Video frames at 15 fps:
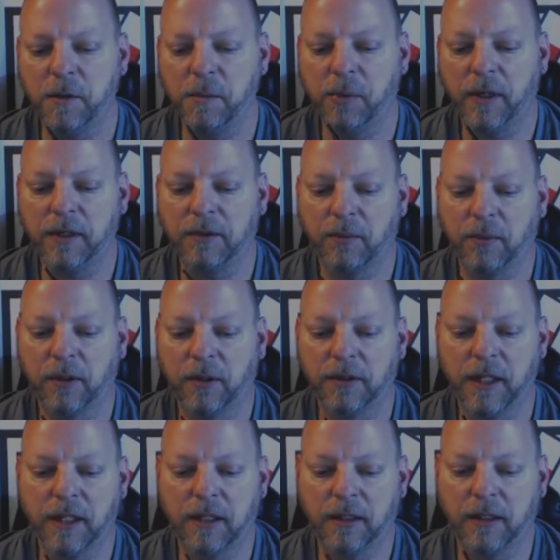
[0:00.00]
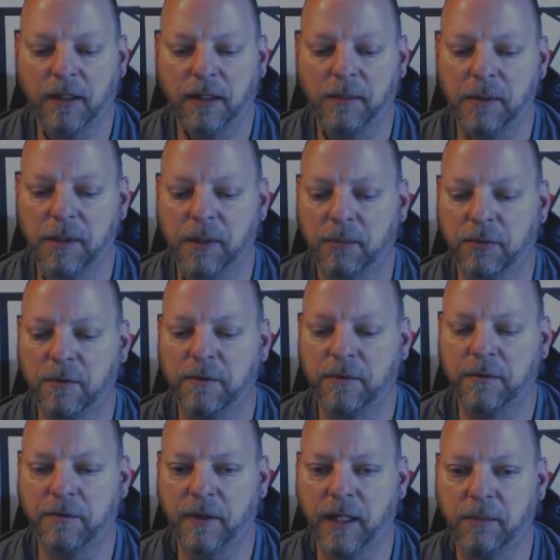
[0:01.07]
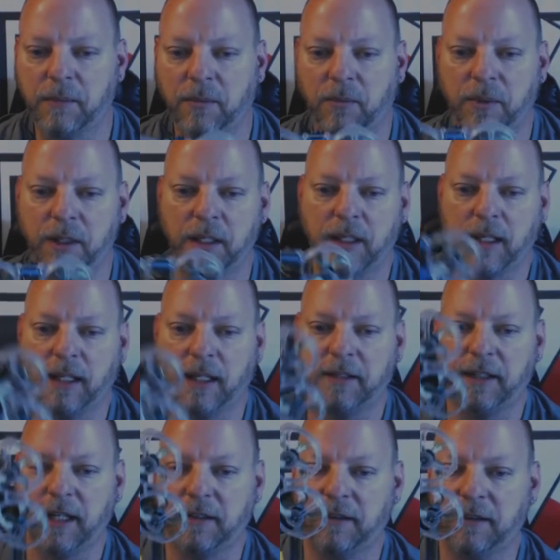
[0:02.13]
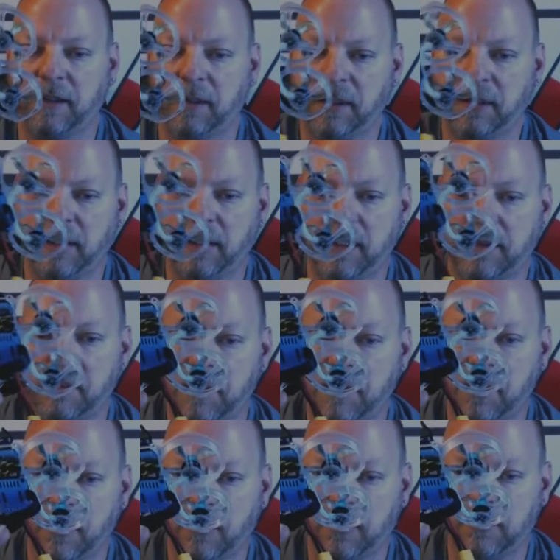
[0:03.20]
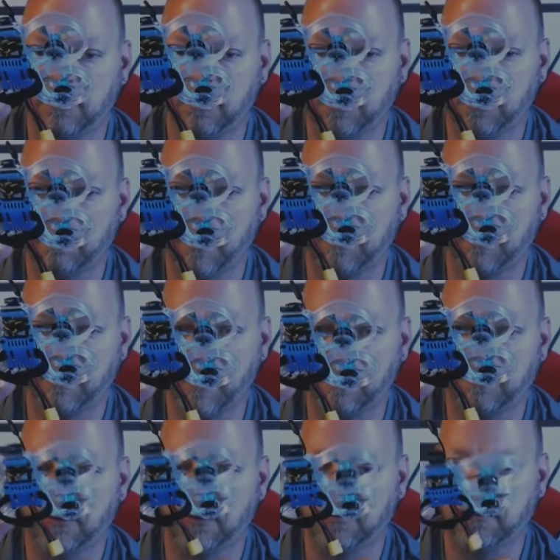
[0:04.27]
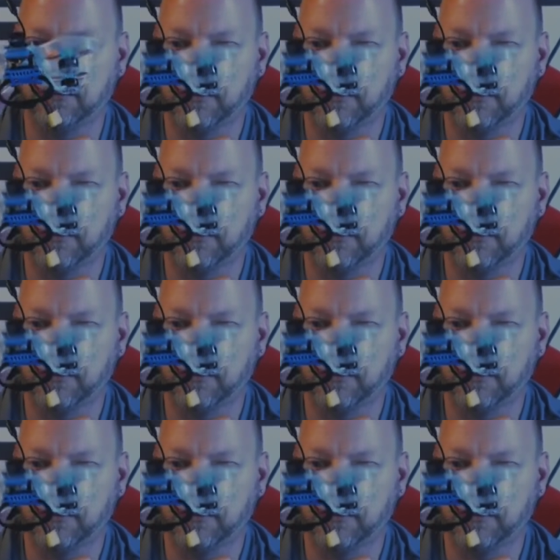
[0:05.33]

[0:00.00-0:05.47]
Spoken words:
points where they could maybe improve the frame. We contacted them and let them know about that, so